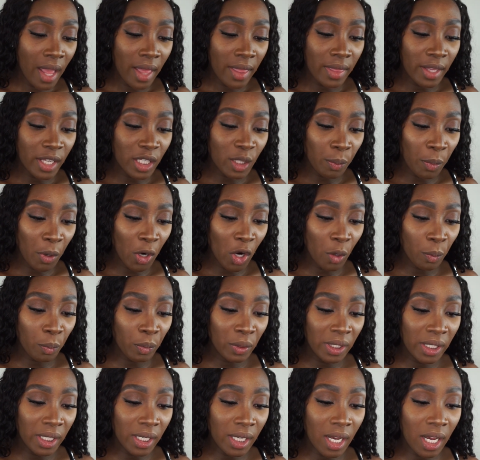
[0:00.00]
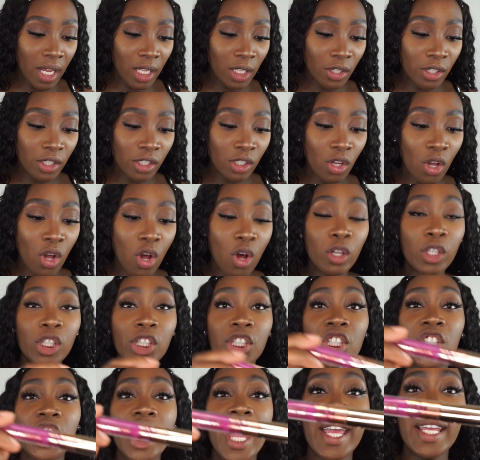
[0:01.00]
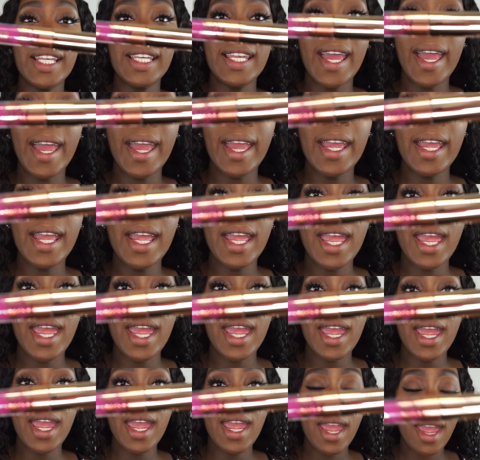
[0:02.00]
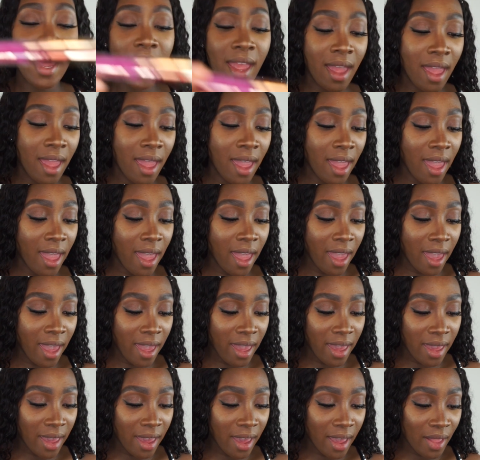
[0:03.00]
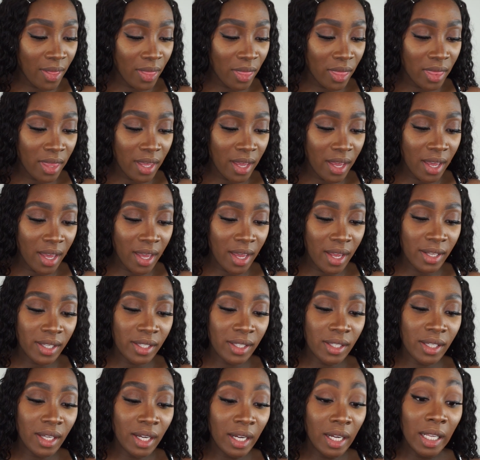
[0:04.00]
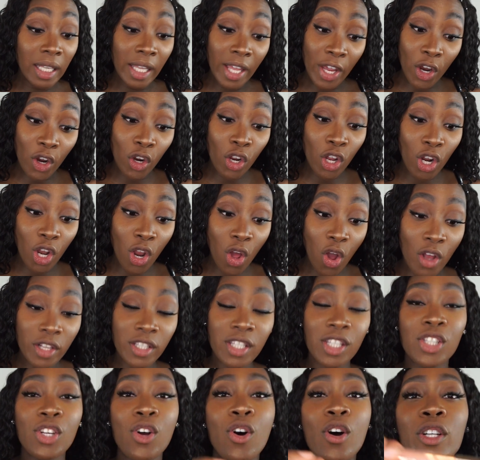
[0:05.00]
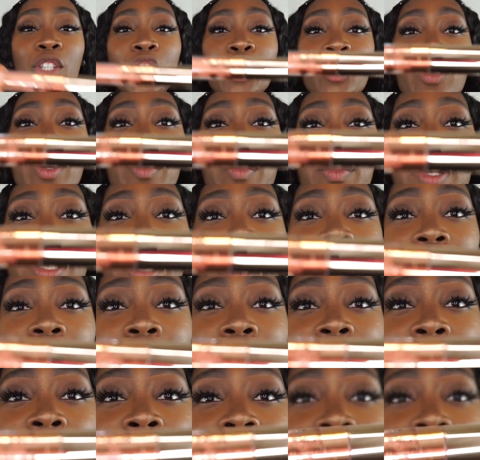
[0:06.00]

This purpley color is called Slay Day. And this clear gloss is called Drippin'.